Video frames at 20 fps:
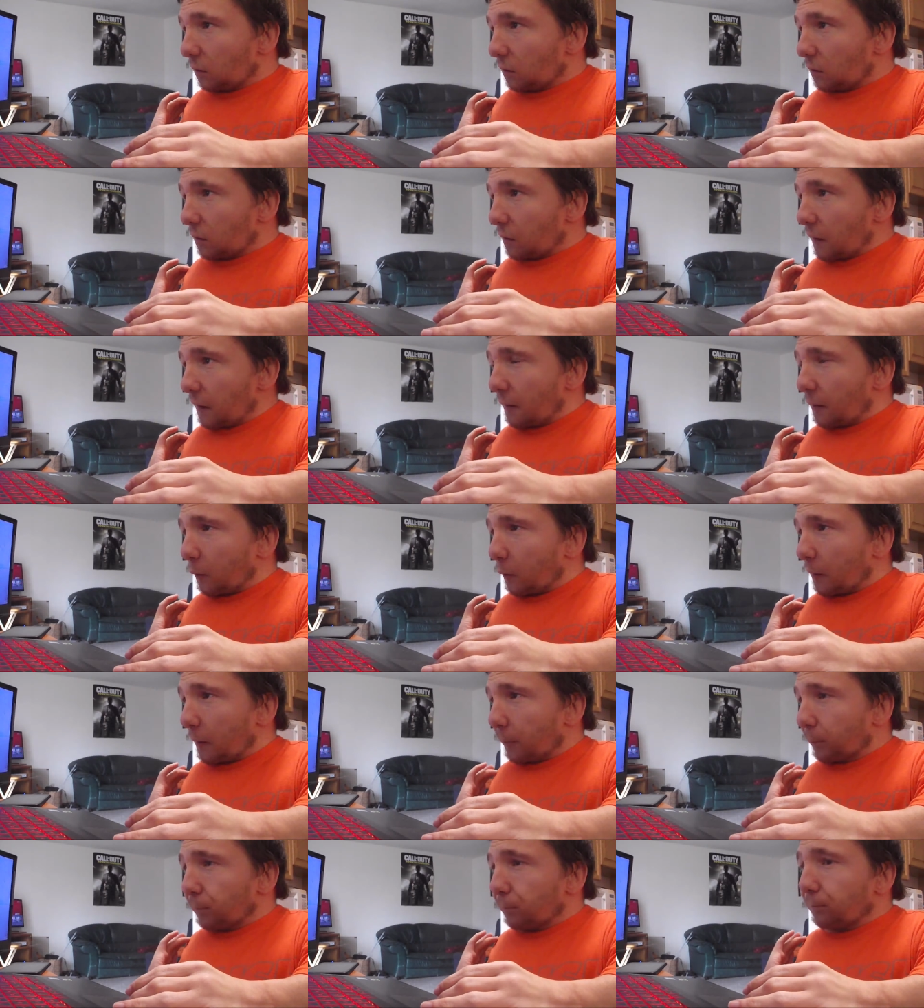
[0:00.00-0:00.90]

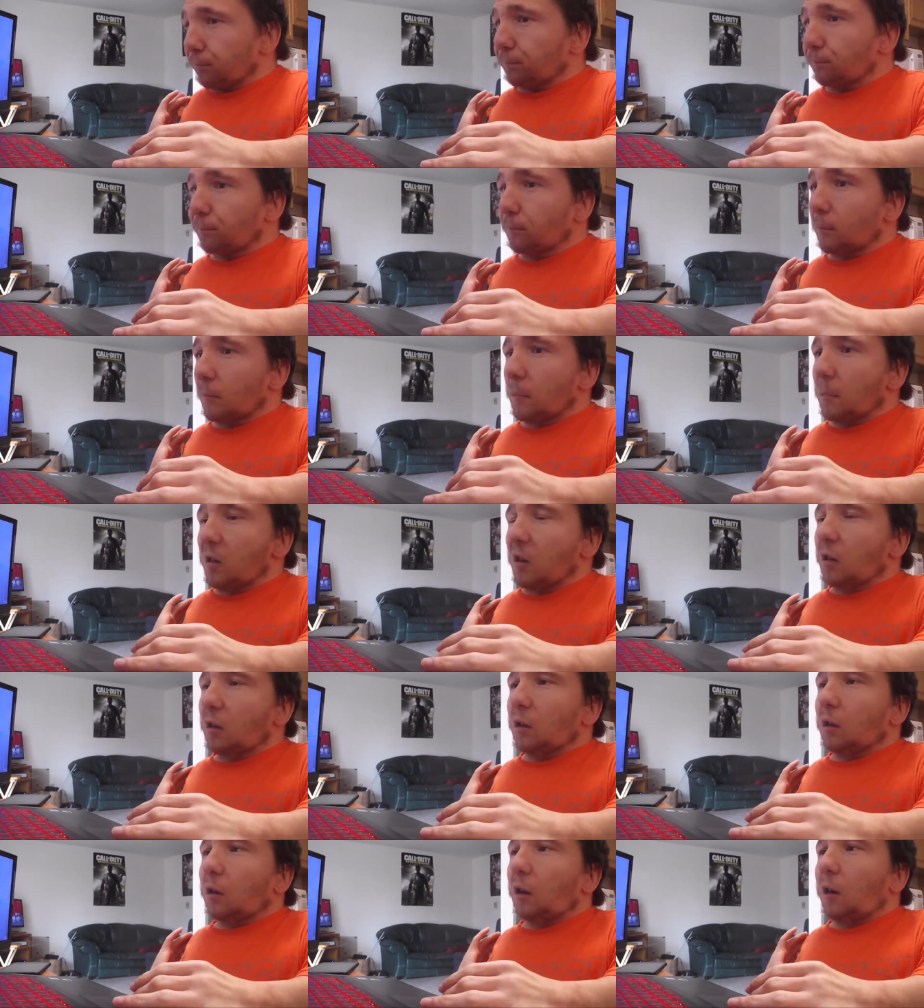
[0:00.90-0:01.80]
Anyway,
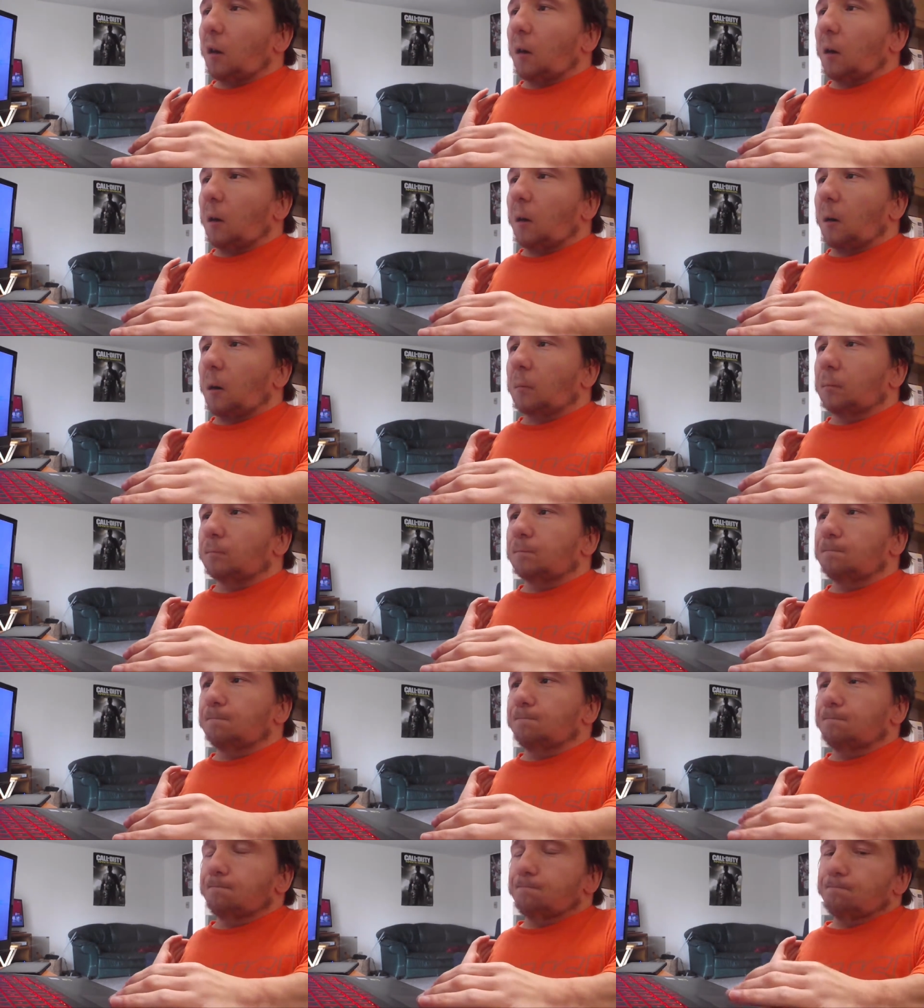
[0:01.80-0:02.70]

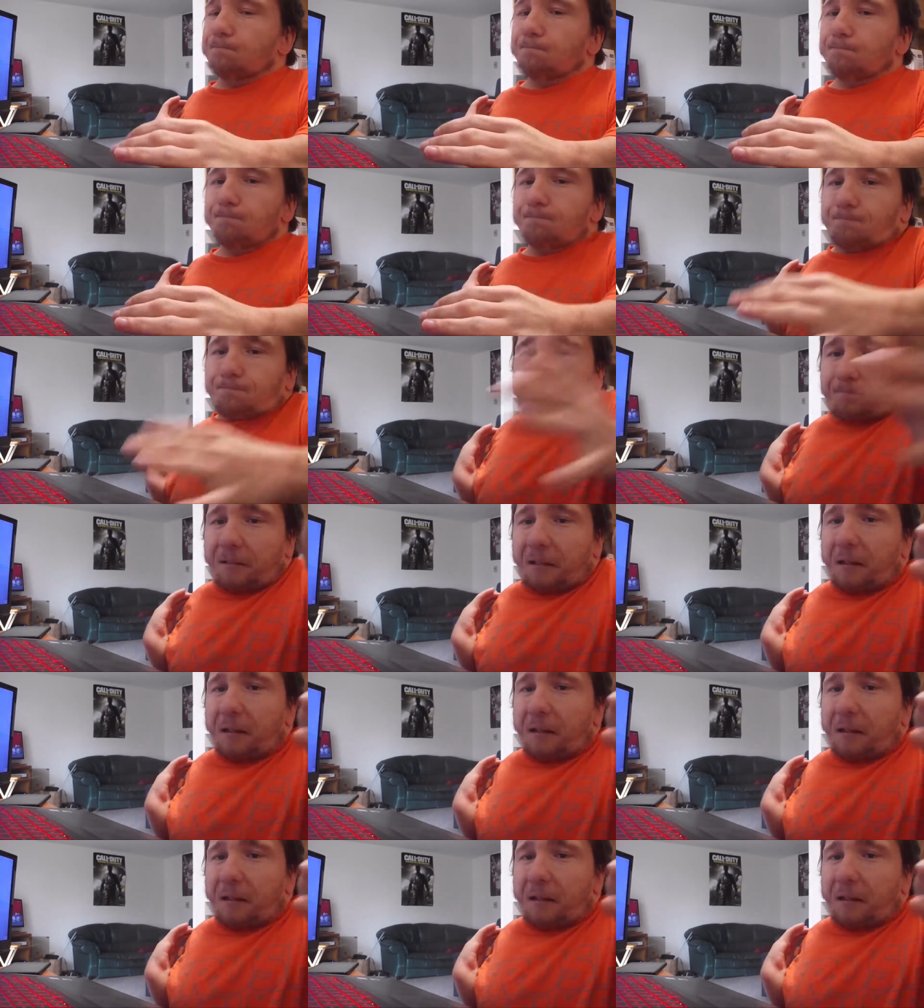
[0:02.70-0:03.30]
um,